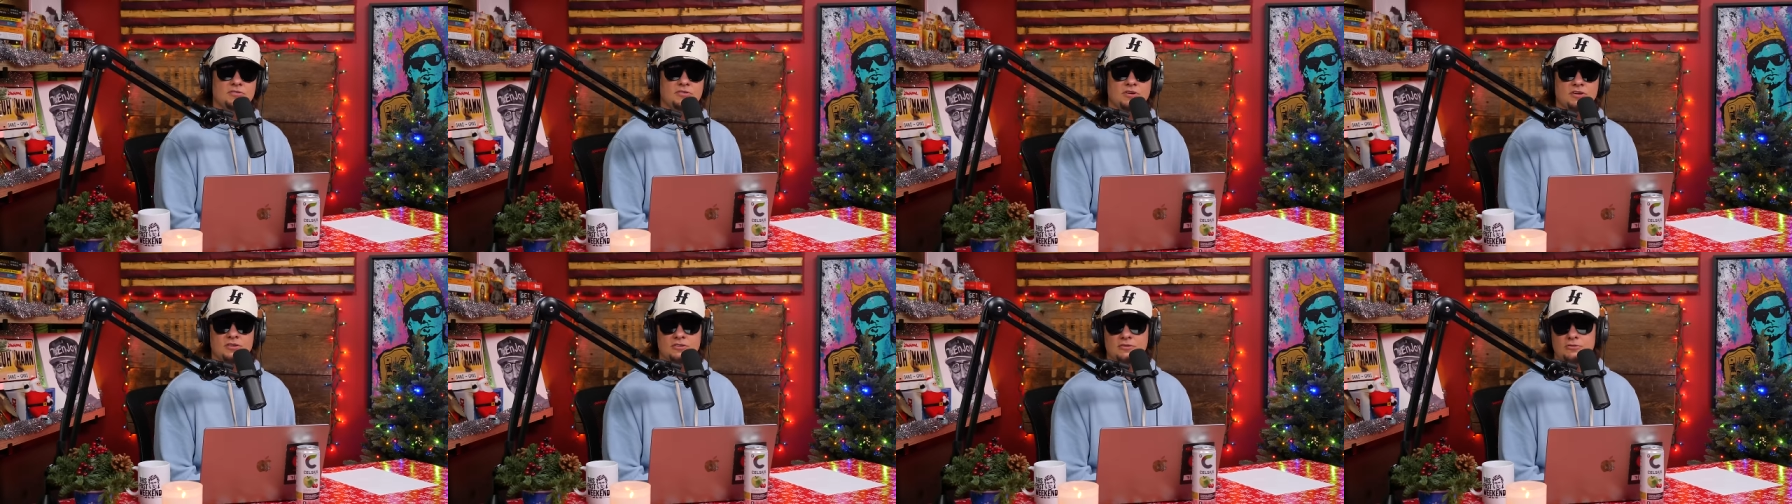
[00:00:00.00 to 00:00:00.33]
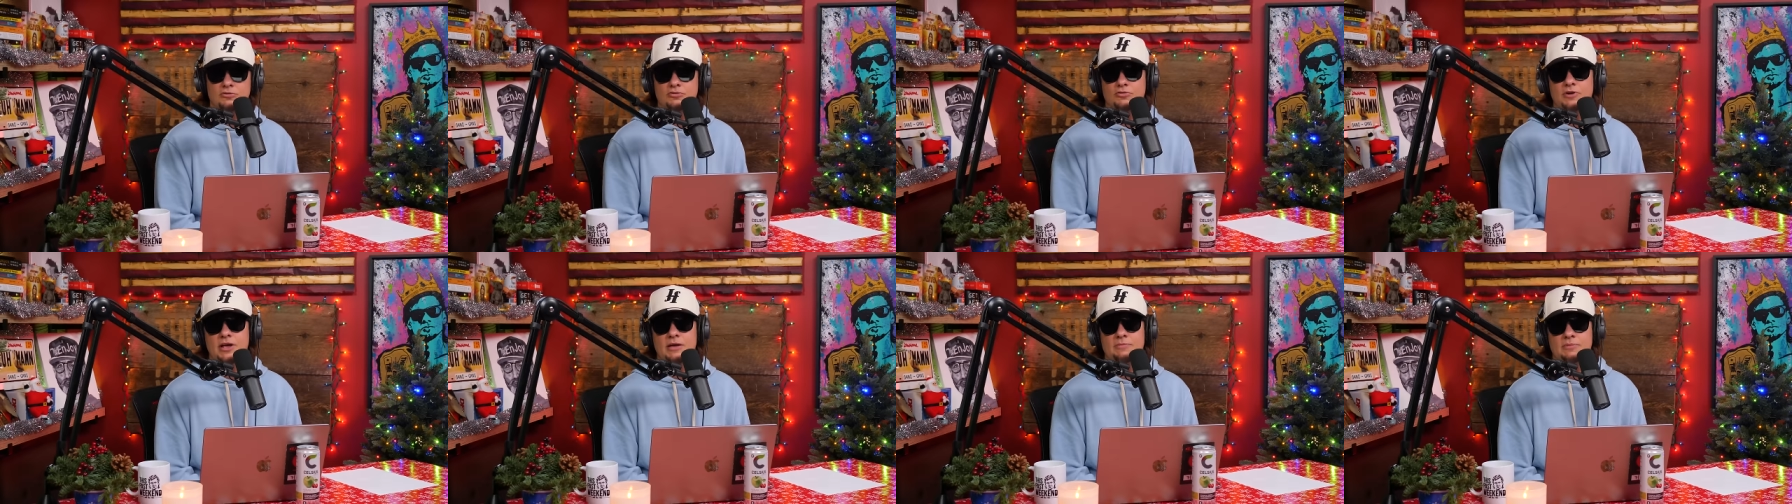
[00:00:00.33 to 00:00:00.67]
and
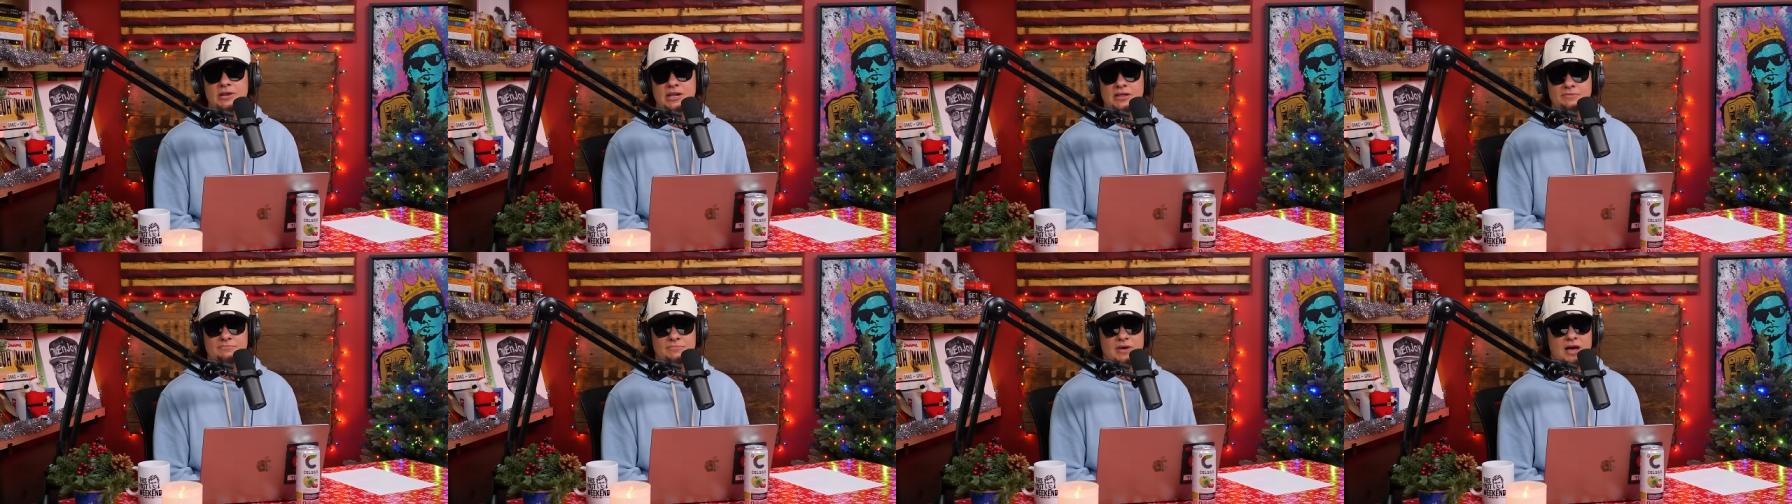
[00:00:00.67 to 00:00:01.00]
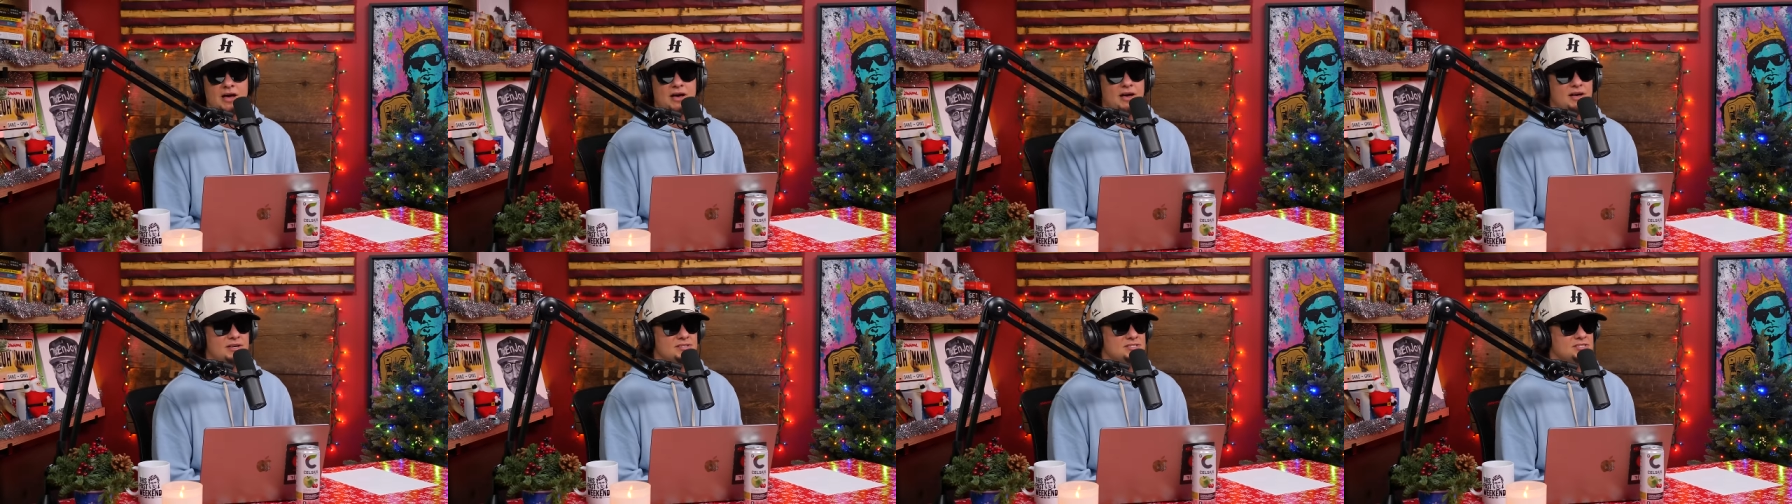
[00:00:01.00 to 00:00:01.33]
creaming and
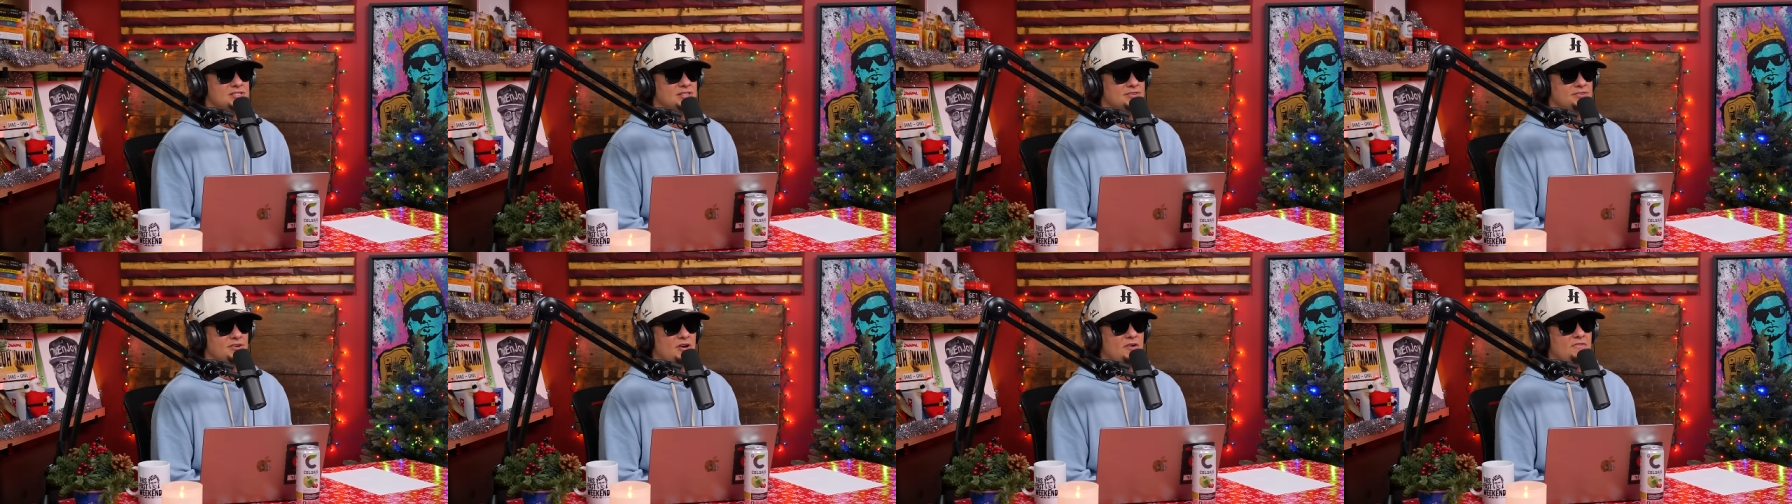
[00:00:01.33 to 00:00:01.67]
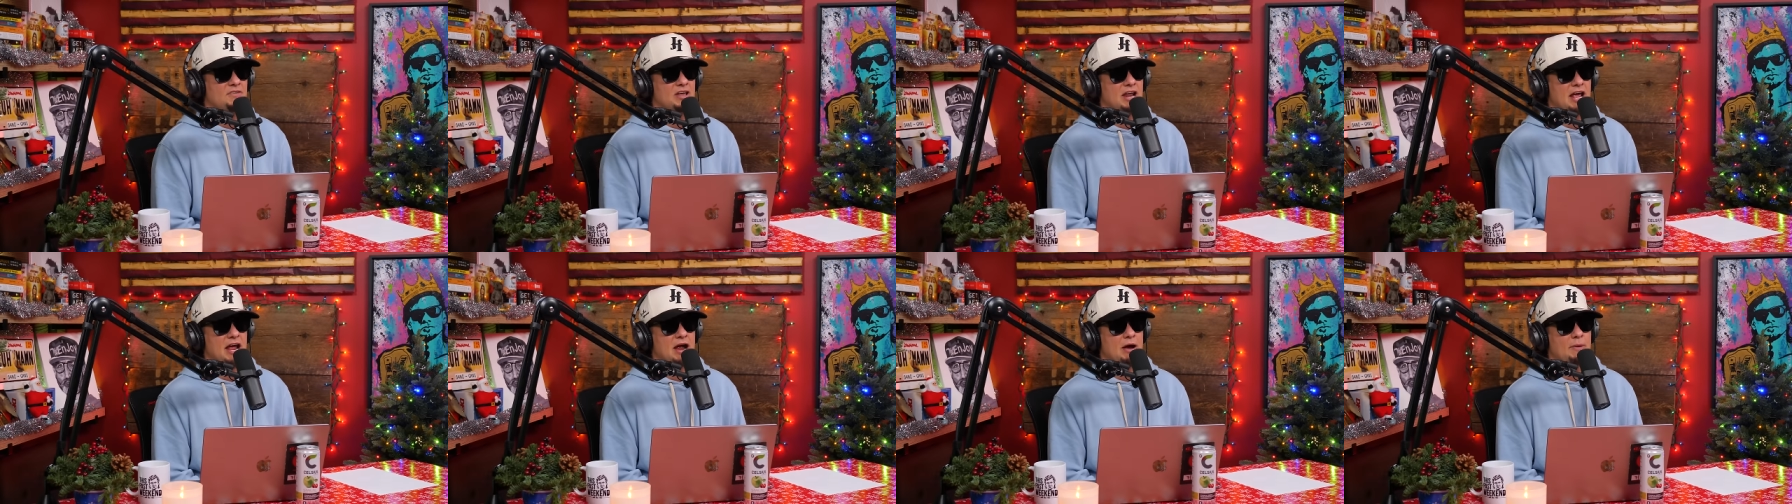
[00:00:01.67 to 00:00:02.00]
busting
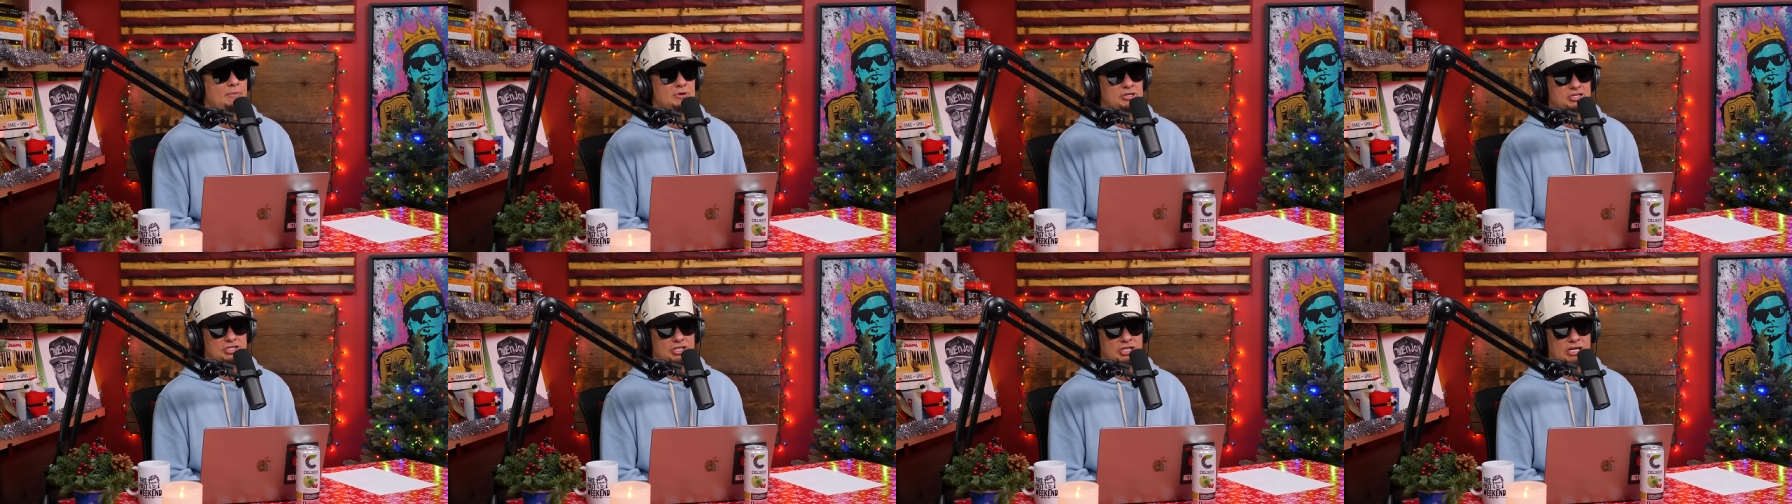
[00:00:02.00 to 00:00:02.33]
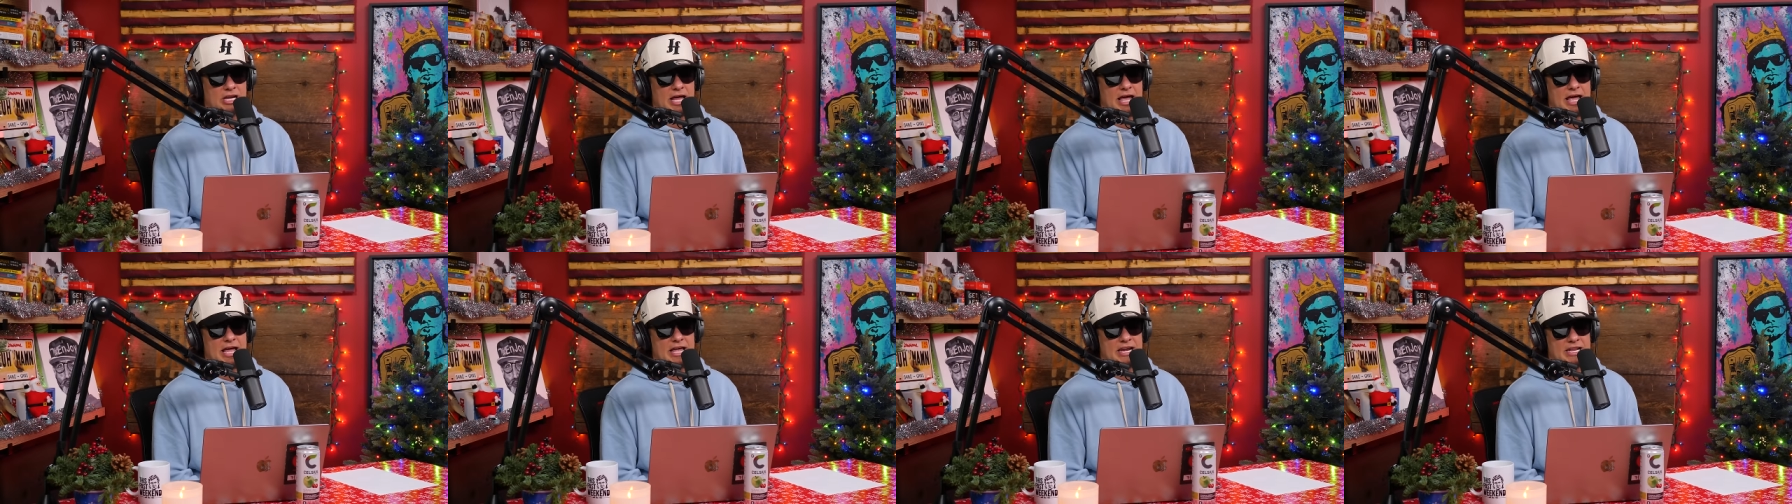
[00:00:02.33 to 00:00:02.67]
over there with your
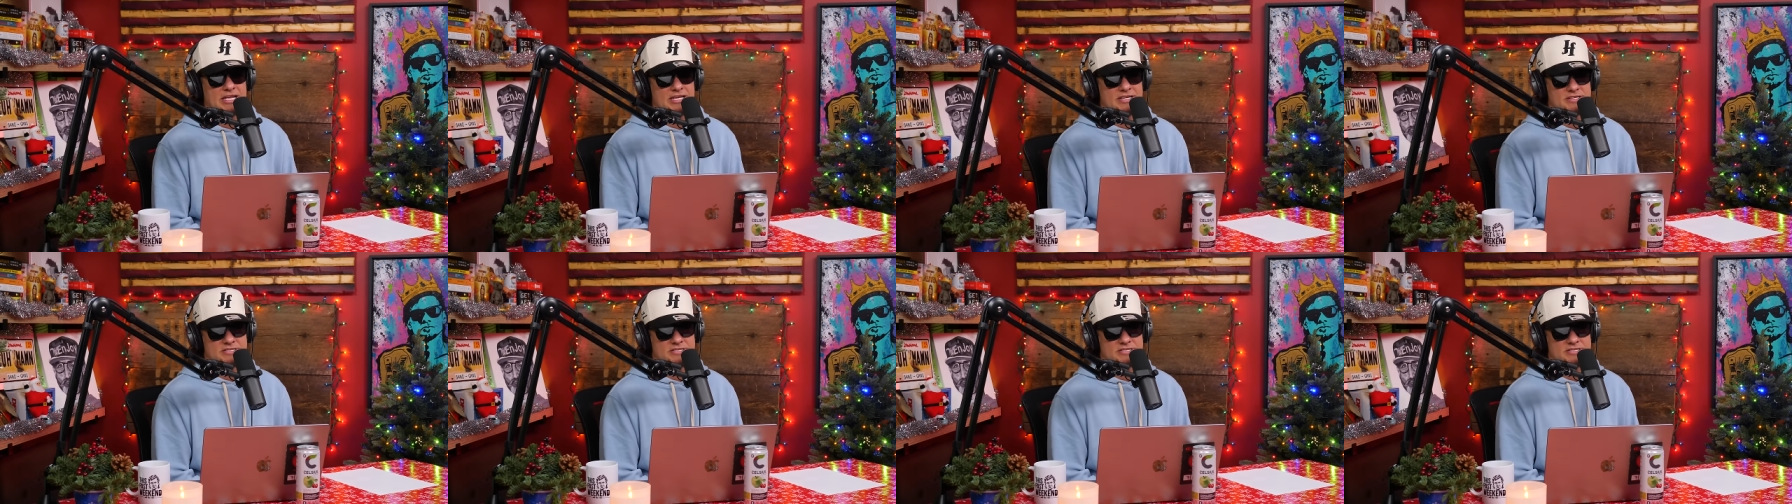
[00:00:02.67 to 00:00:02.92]
lady.